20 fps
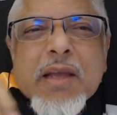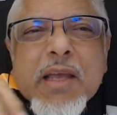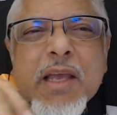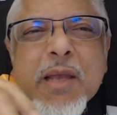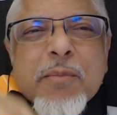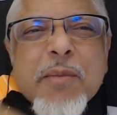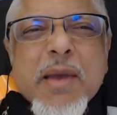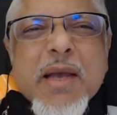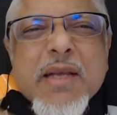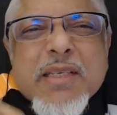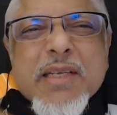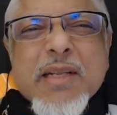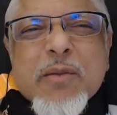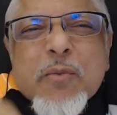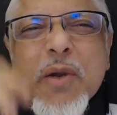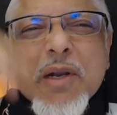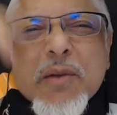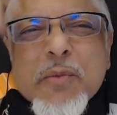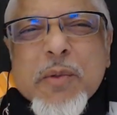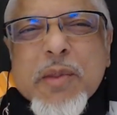Imagine
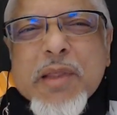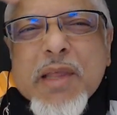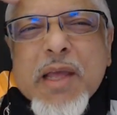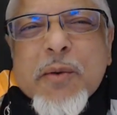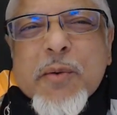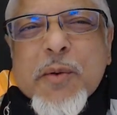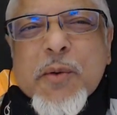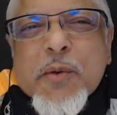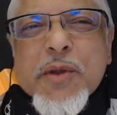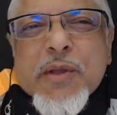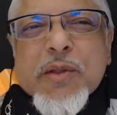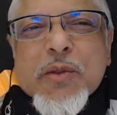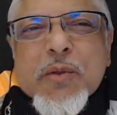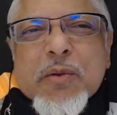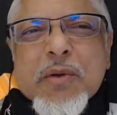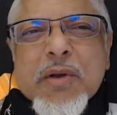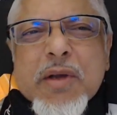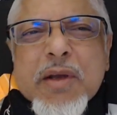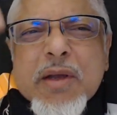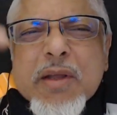what they were going
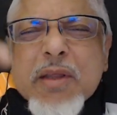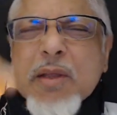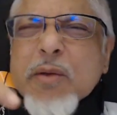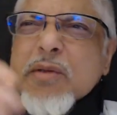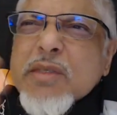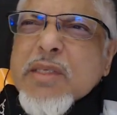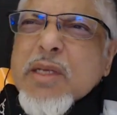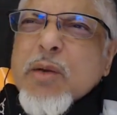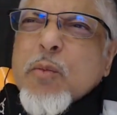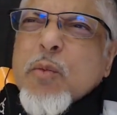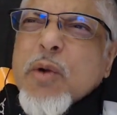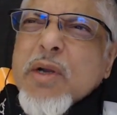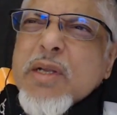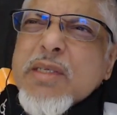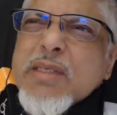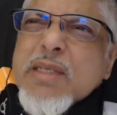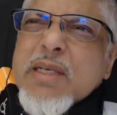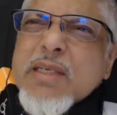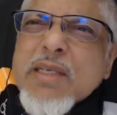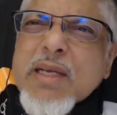through. They were saying, what
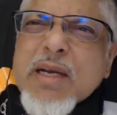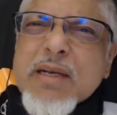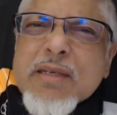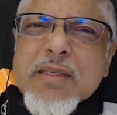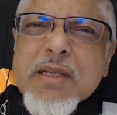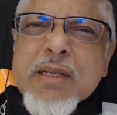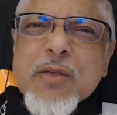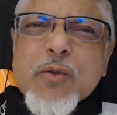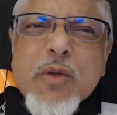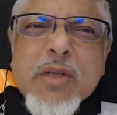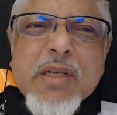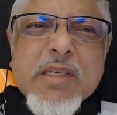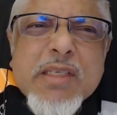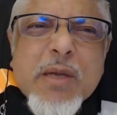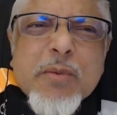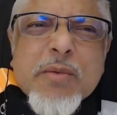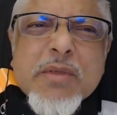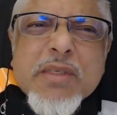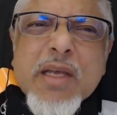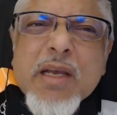is this youngster? In today's
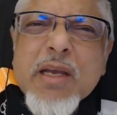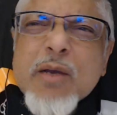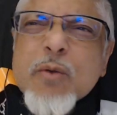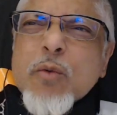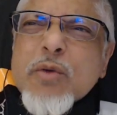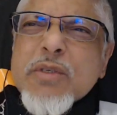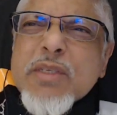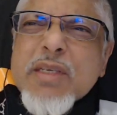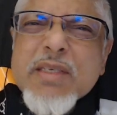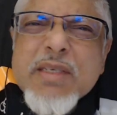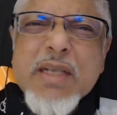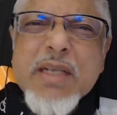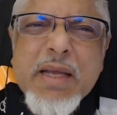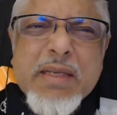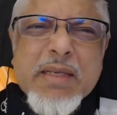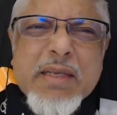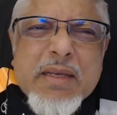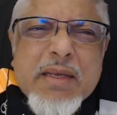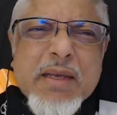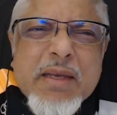time, we'll say, hey, who is this
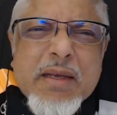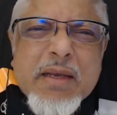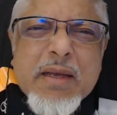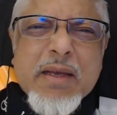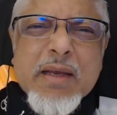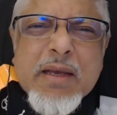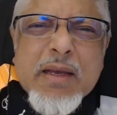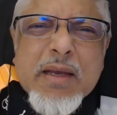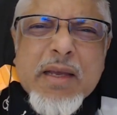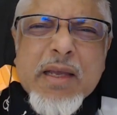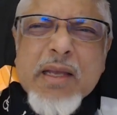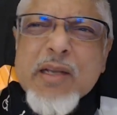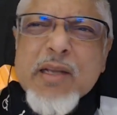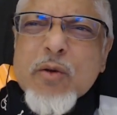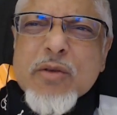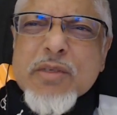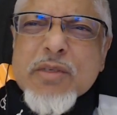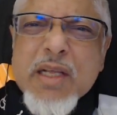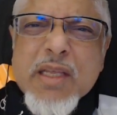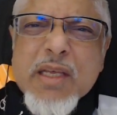Laitiki? He
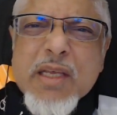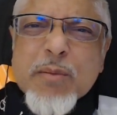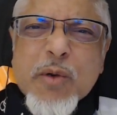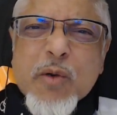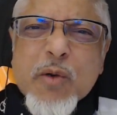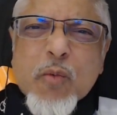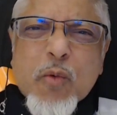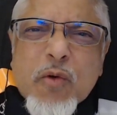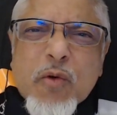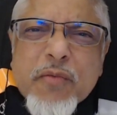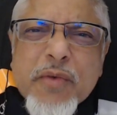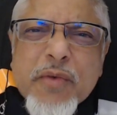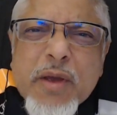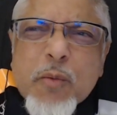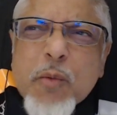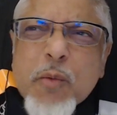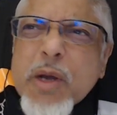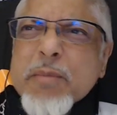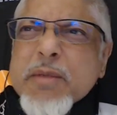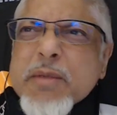knows nothing about
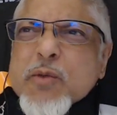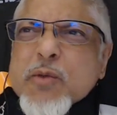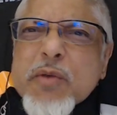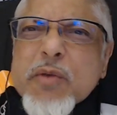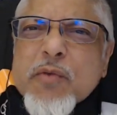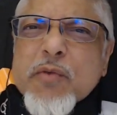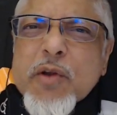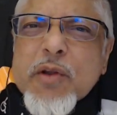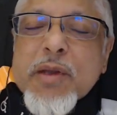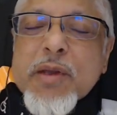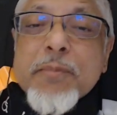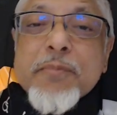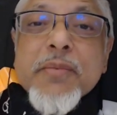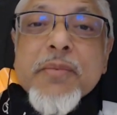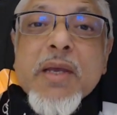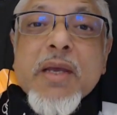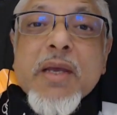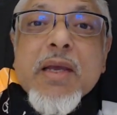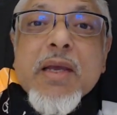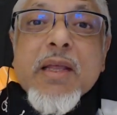warfare. Why must we follow him?
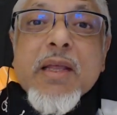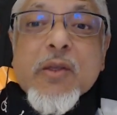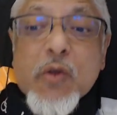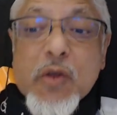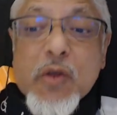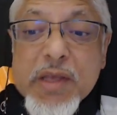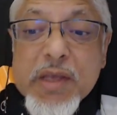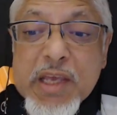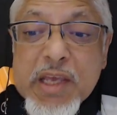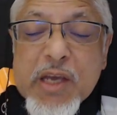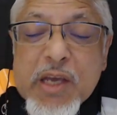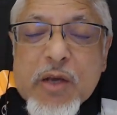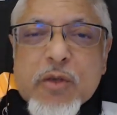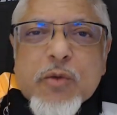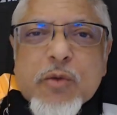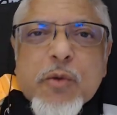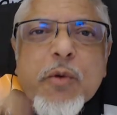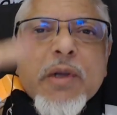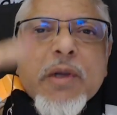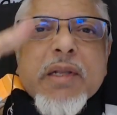So the
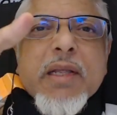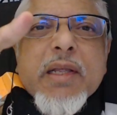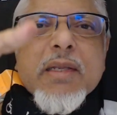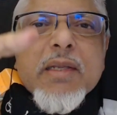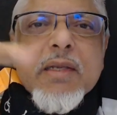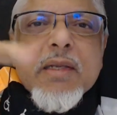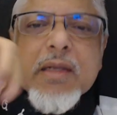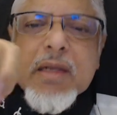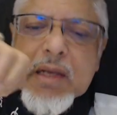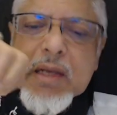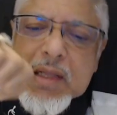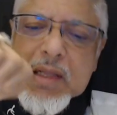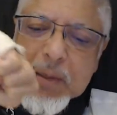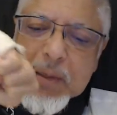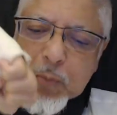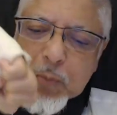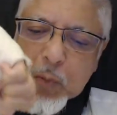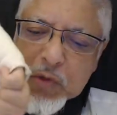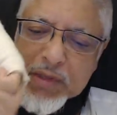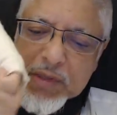egos, what they did,
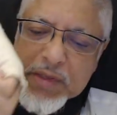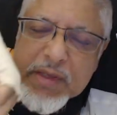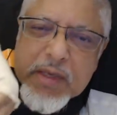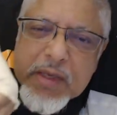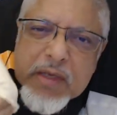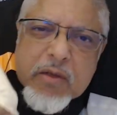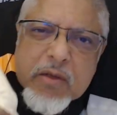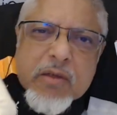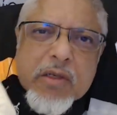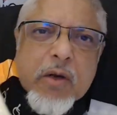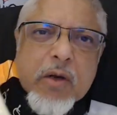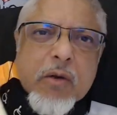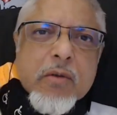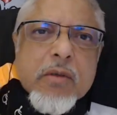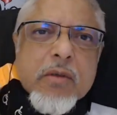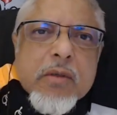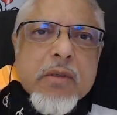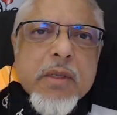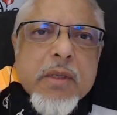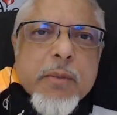they put the ego
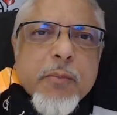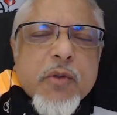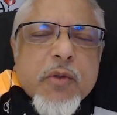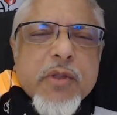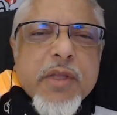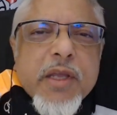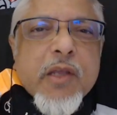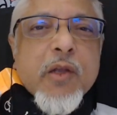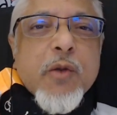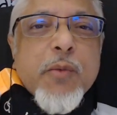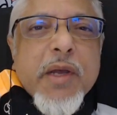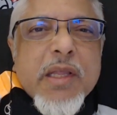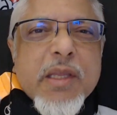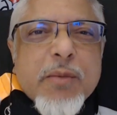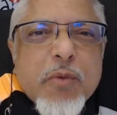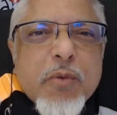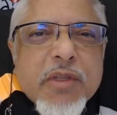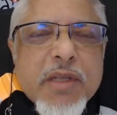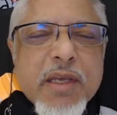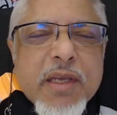down. You know why
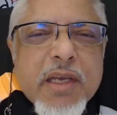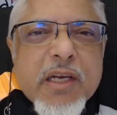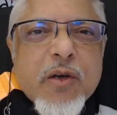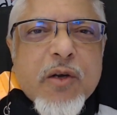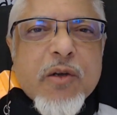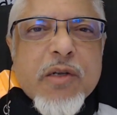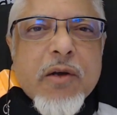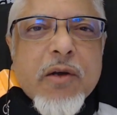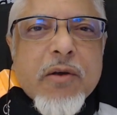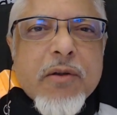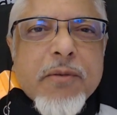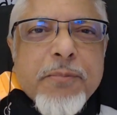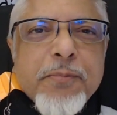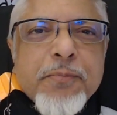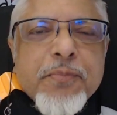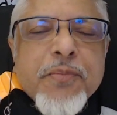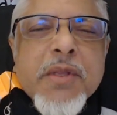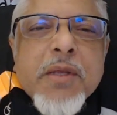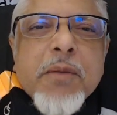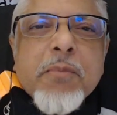they put the ego down?
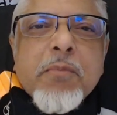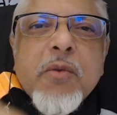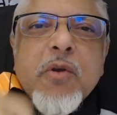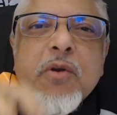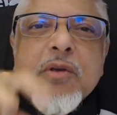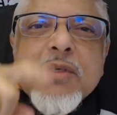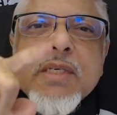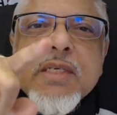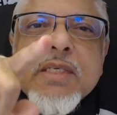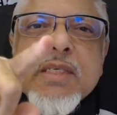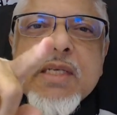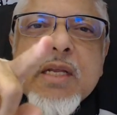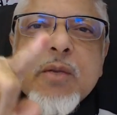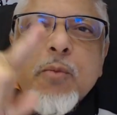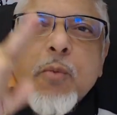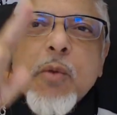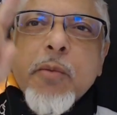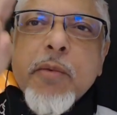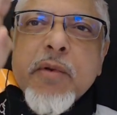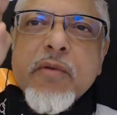Because they
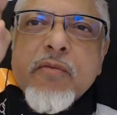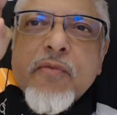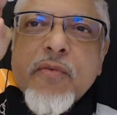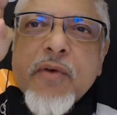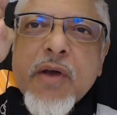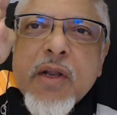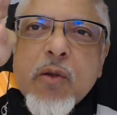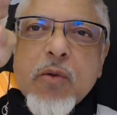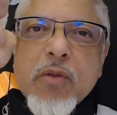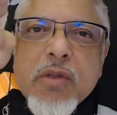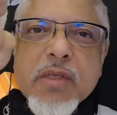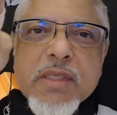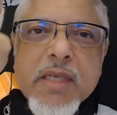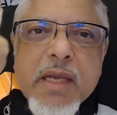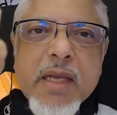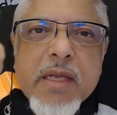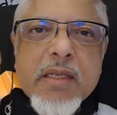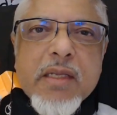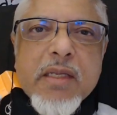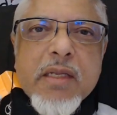said, we will follow this
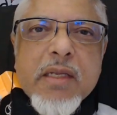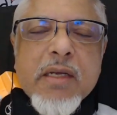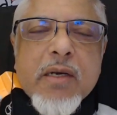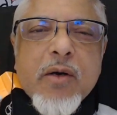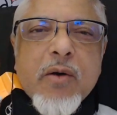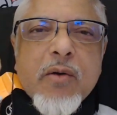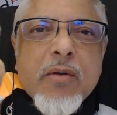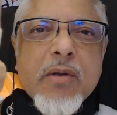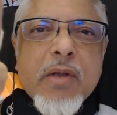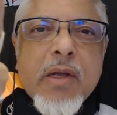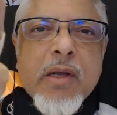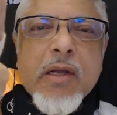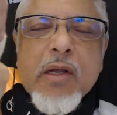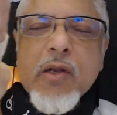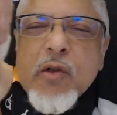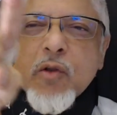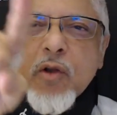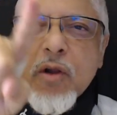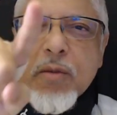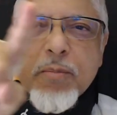18-year-old,
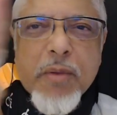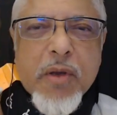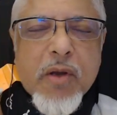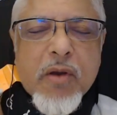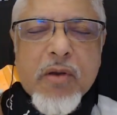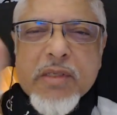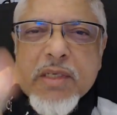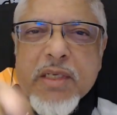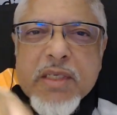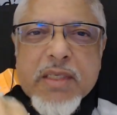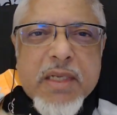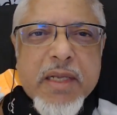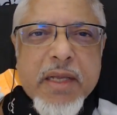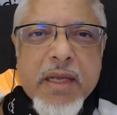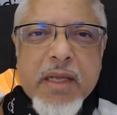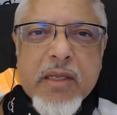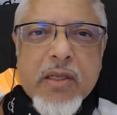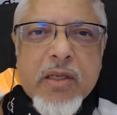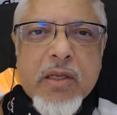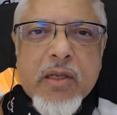not because he's an
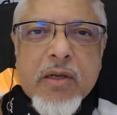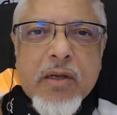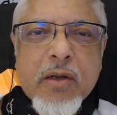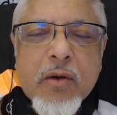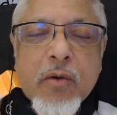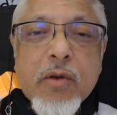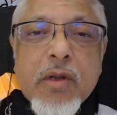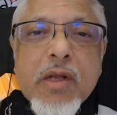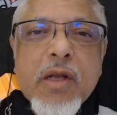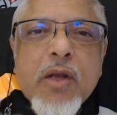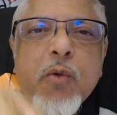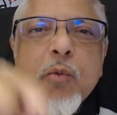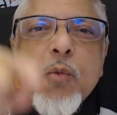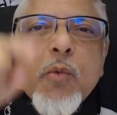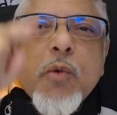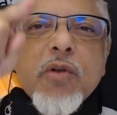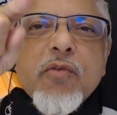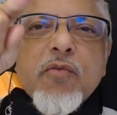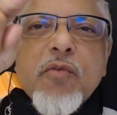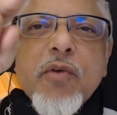18-year-old.
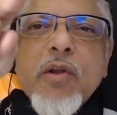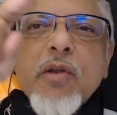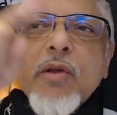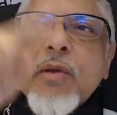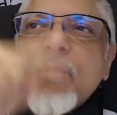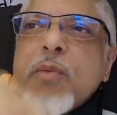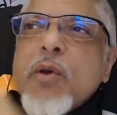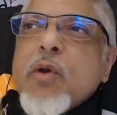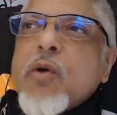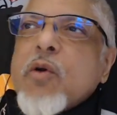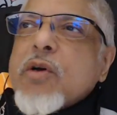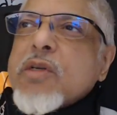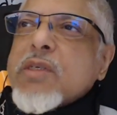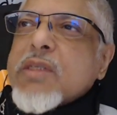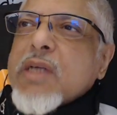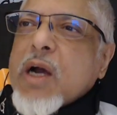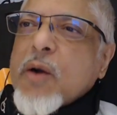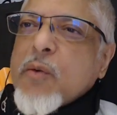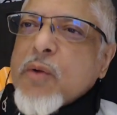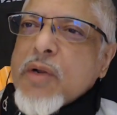We will follow him
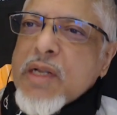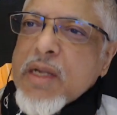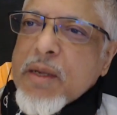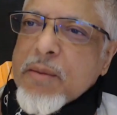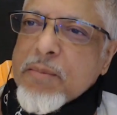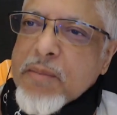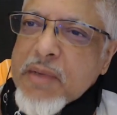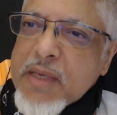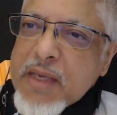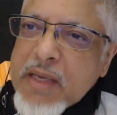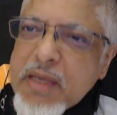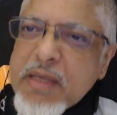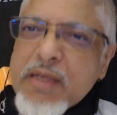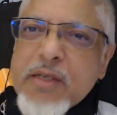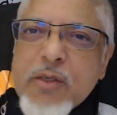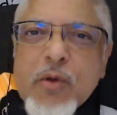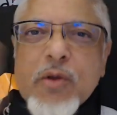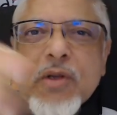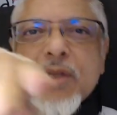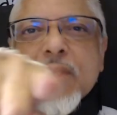because our
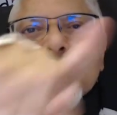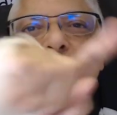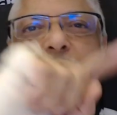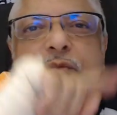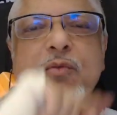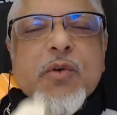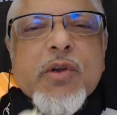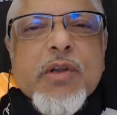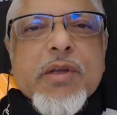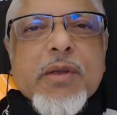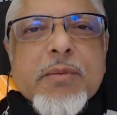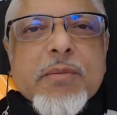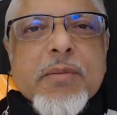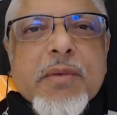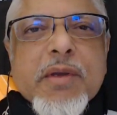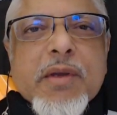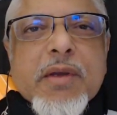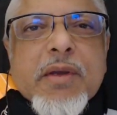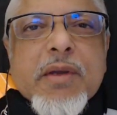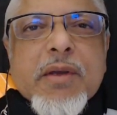Nabi told us to follow him.